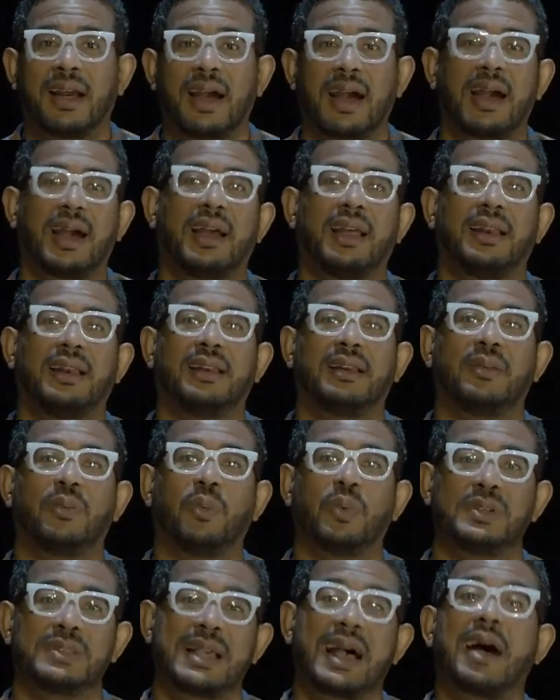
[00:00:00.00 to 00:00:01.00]
and
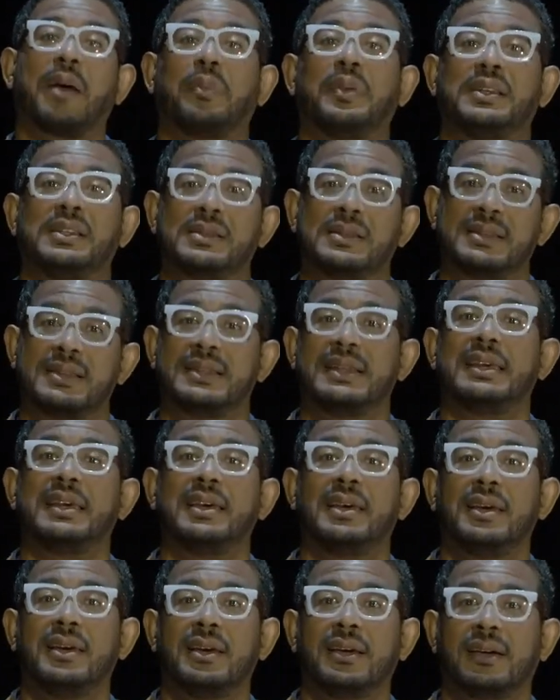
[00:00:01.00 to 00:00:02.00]
was happy to
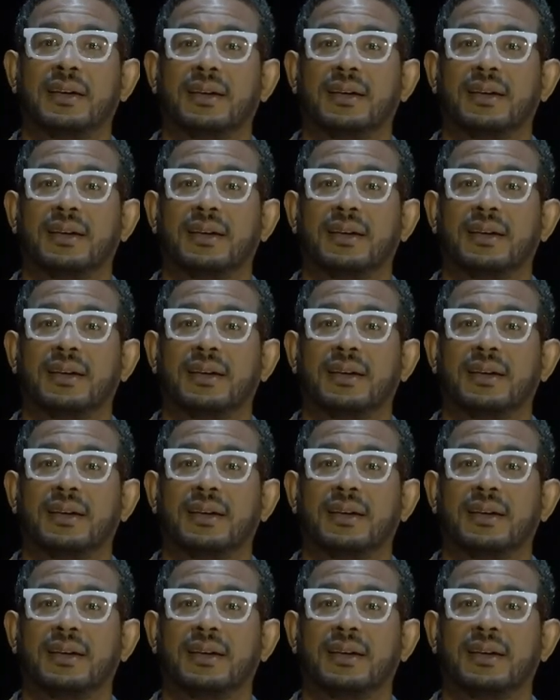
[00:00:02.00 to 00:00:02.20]
see